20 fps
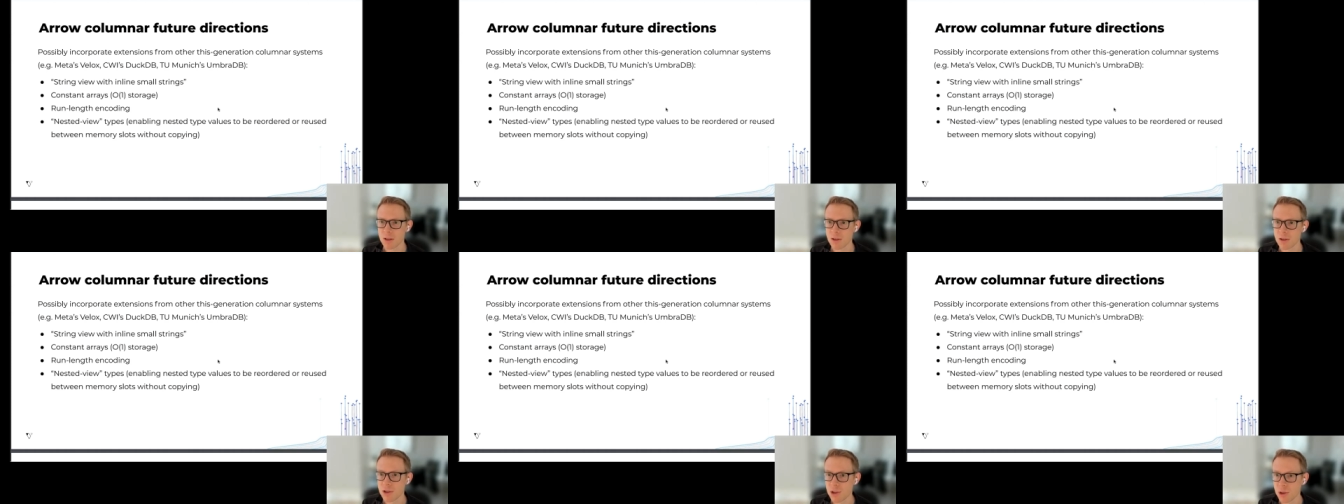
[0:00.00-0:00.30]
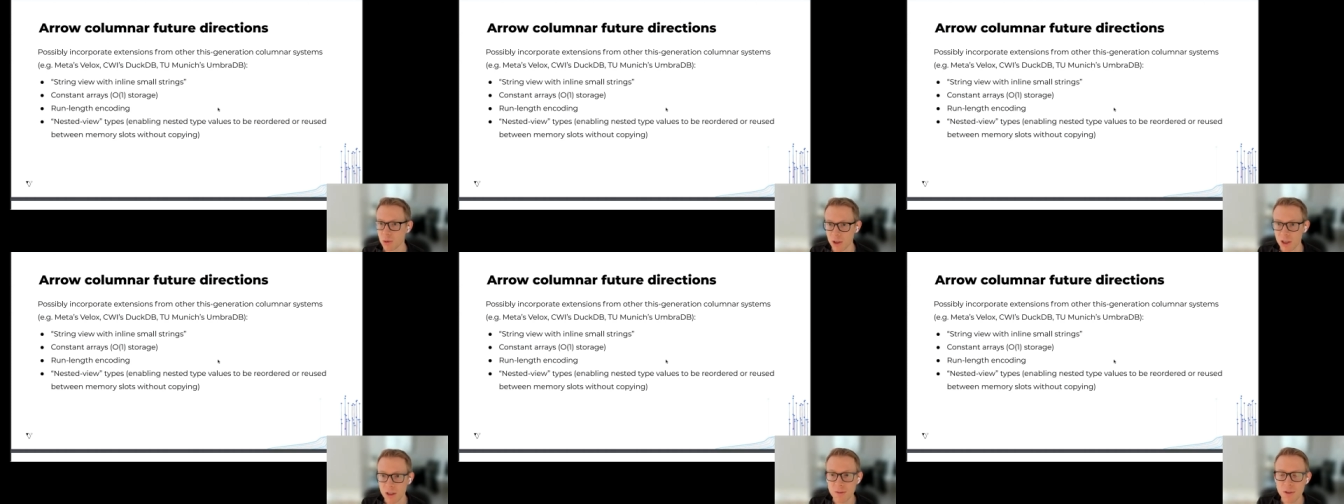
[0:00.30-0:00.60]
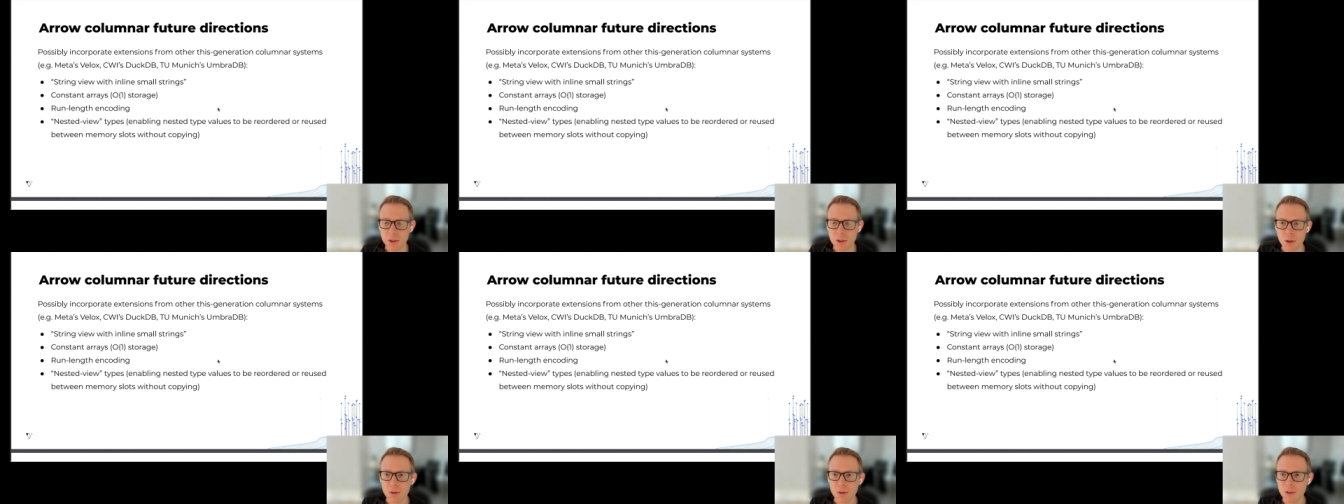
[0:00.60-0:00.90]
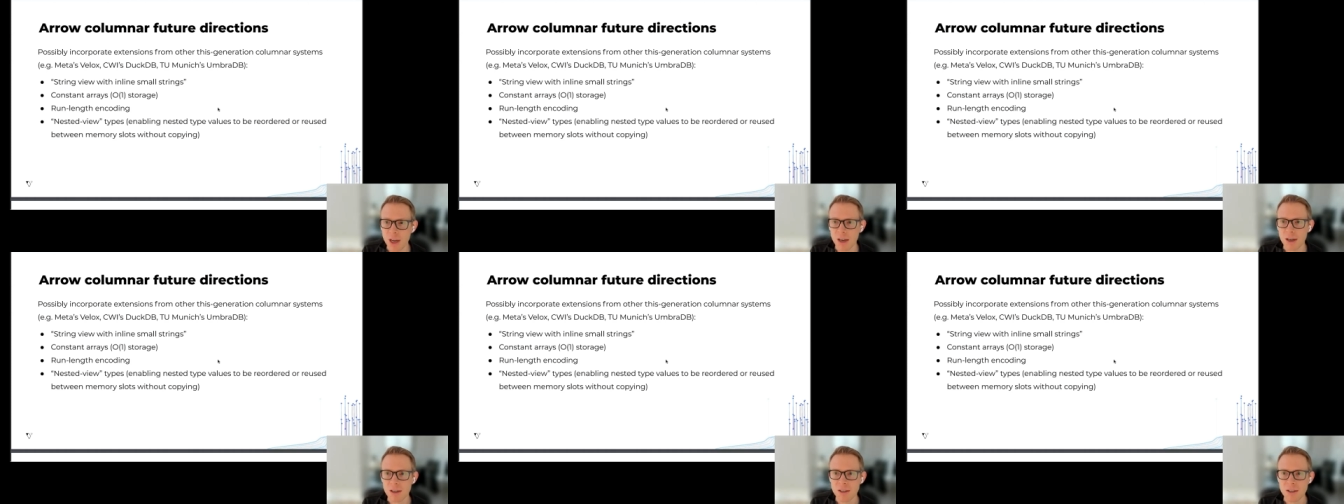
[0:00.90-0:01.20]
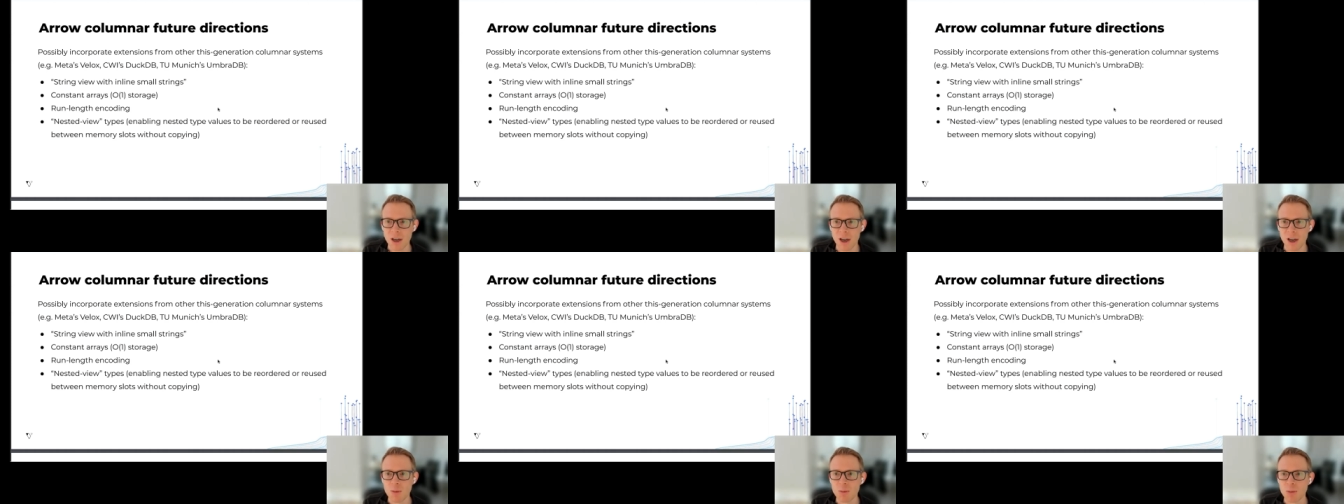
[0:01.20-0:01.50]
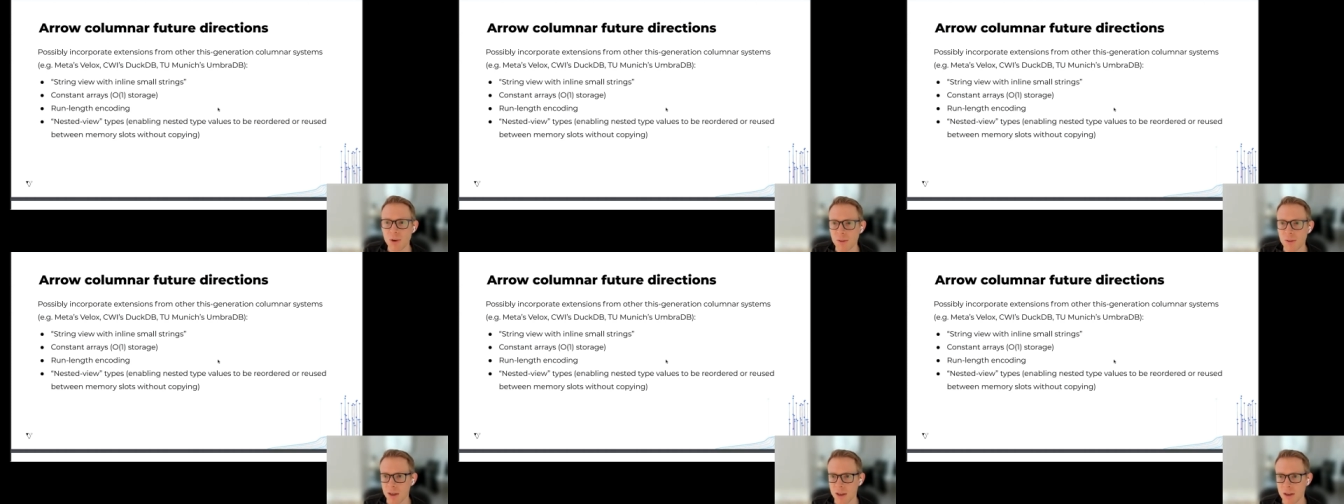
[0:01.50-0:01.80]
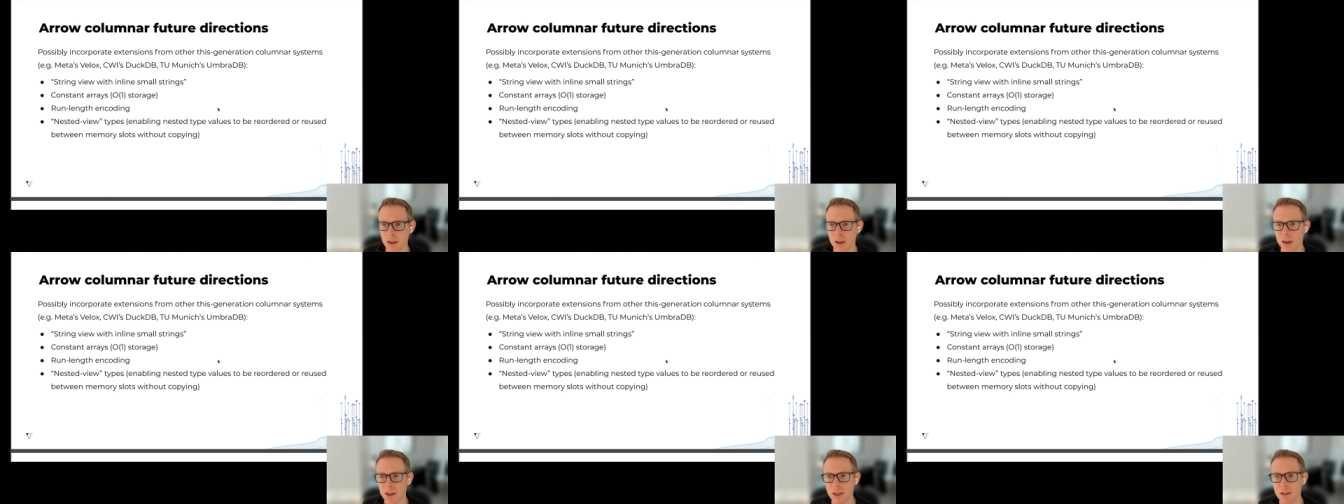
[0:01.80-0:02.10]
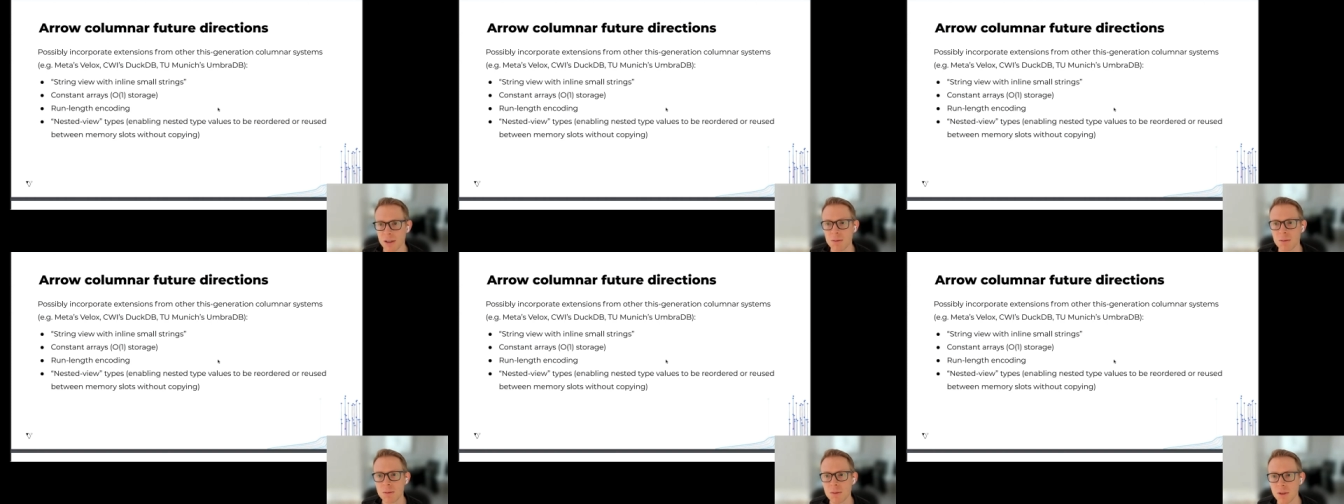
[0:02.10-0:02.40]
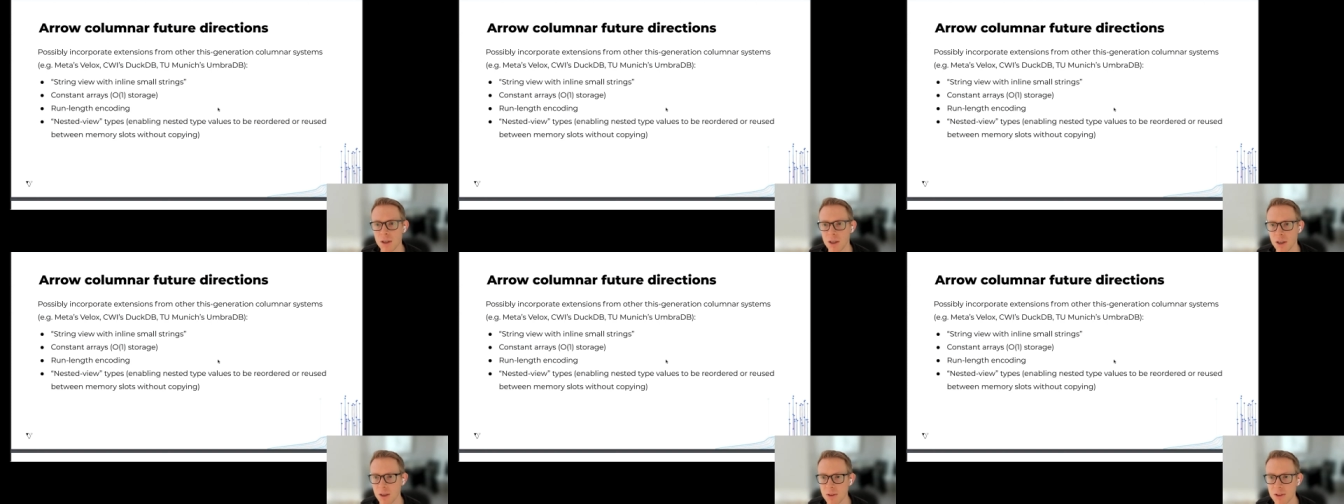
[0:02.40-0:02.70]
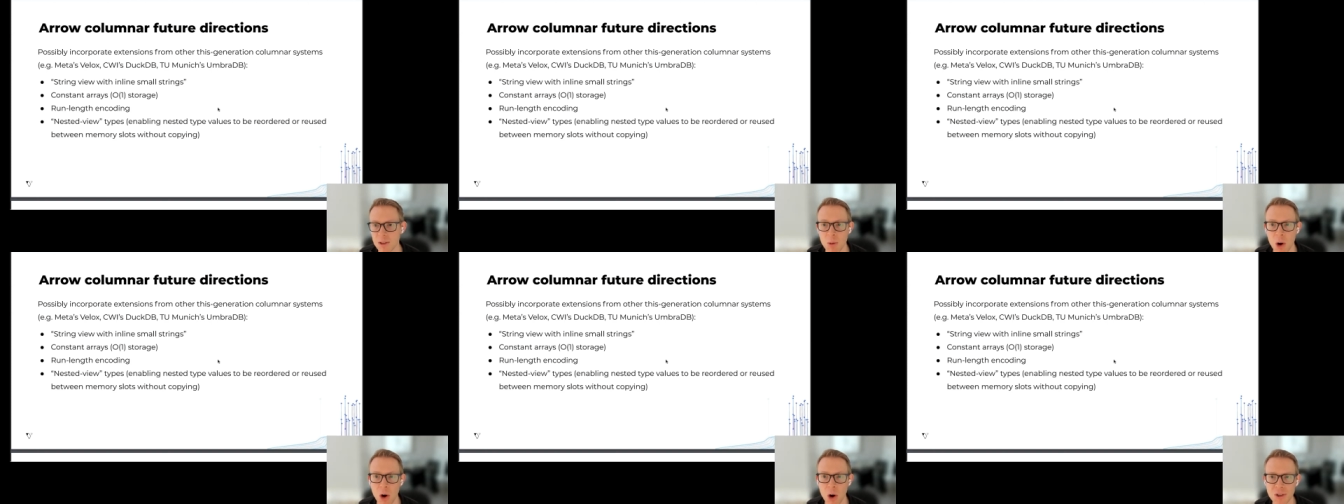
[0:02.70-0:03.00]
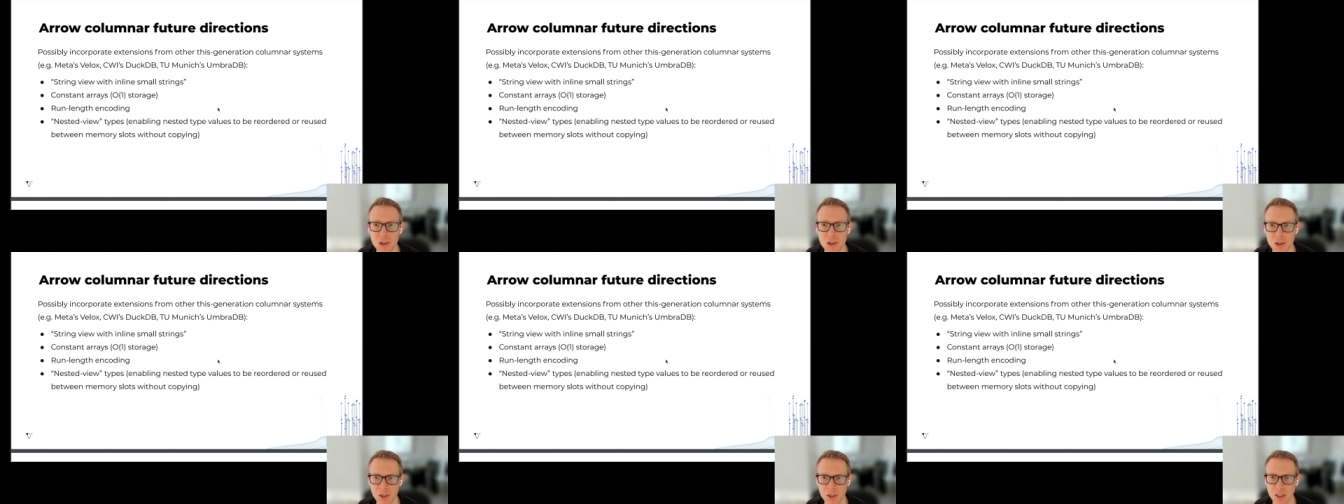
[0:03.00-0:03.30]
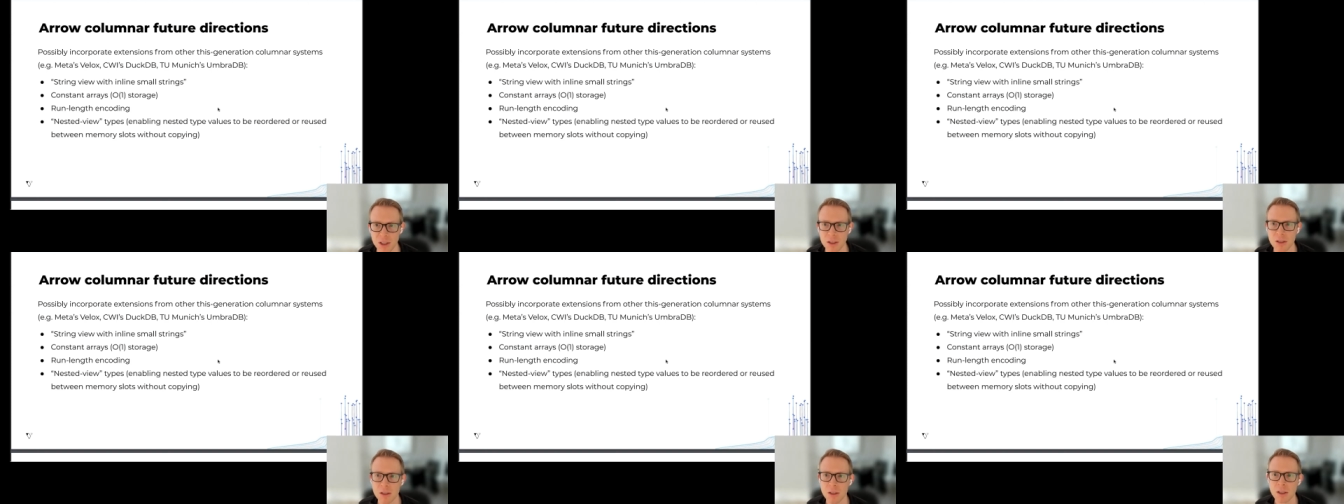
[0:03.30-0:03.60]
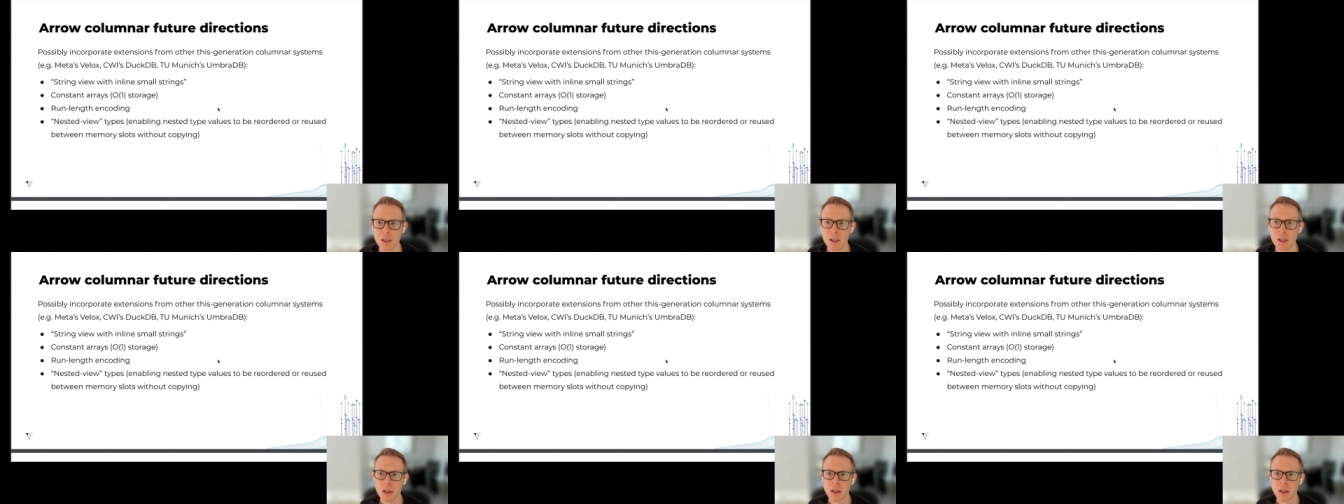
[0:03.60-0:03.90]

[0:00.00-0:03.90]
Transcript: string view data type with inline uh, small strings,